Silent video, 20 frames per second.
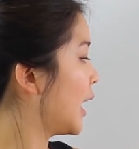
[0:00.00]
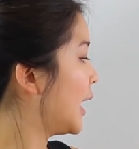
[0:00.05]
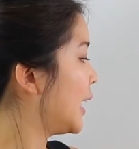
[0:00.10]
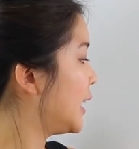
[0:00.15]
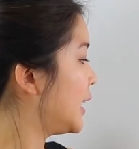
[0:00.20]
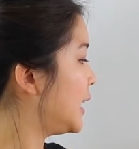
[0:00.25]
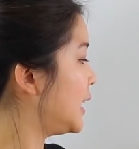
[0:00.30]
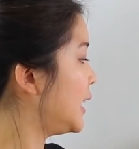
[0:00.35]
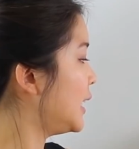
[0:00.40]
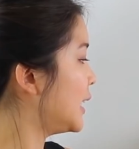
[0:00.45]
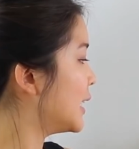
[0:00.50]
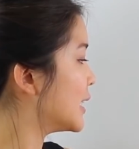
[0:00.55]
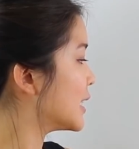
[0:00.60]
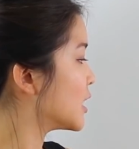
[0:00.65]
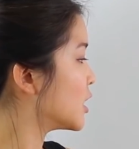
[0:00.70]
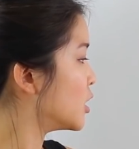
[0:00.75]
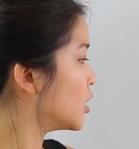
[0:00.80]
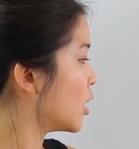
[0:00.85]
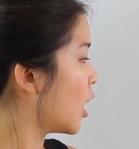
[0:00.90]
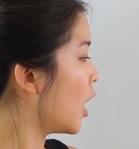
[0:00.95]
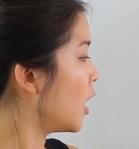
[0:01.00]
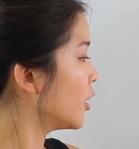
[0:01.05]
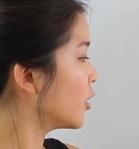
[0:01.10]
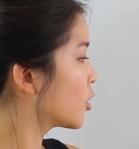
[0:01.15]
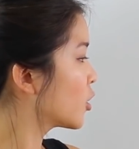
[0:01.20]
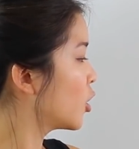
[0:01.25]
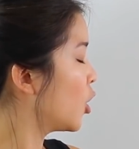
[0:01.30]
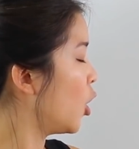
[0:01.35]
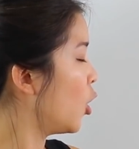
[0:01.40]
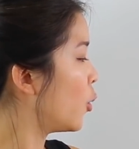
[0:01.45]
He is
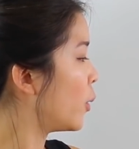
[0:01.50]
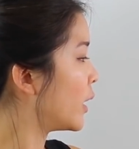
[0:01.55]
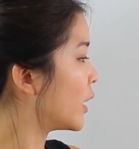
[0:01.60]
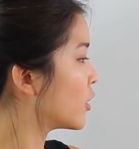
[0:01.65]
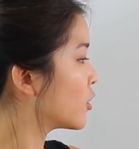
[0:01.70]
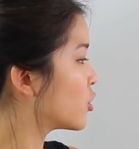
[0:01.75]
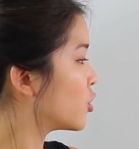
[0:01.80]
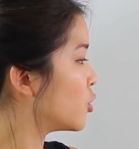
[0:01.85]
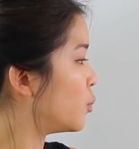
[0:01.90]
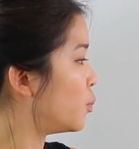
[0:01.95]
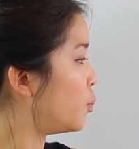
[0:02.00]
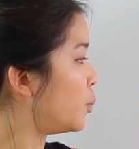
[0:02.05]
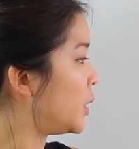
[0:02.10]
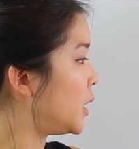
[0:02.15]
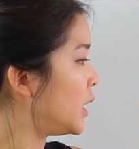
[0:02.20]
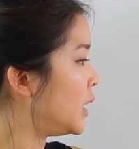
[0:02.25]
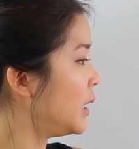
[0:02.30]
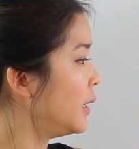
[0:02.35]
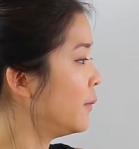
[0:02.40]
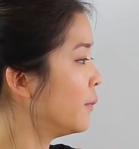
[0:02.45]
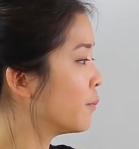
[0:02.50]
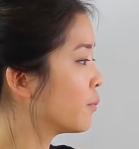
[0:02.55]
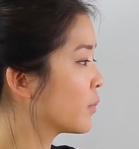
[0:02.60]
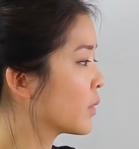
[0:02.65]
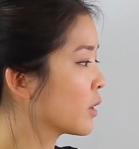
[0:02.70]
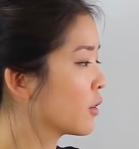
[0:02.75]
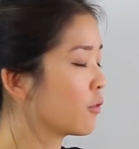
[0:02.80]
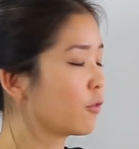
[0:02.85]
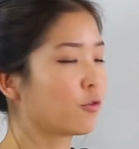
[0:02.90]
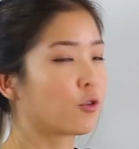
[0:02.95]
not going to be
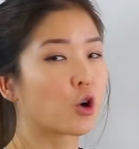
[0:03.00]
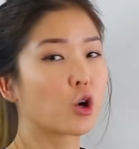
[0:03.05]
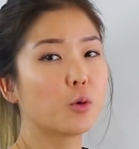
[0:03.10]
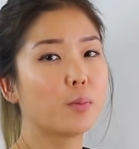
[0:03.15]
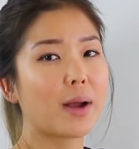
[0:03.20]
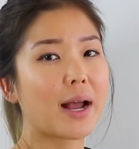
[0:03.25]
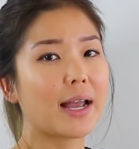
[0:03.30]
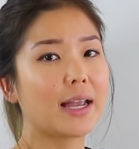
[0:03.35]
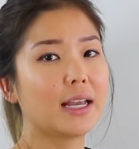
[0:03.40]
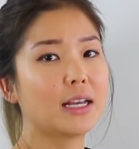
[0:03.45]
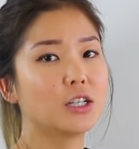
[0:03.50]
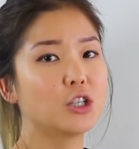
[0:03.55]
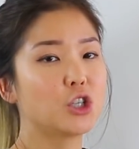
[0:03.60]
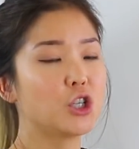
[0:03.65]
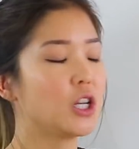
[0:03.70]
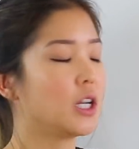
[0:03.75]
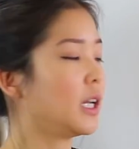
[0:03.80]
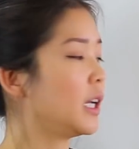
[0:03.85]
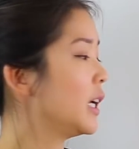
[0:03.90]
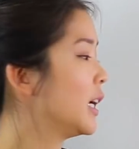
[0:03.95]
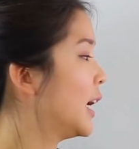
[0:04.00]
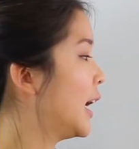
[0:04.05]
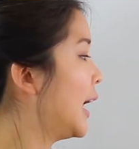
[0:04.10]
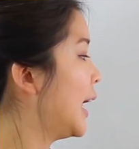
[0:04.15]
verb ing.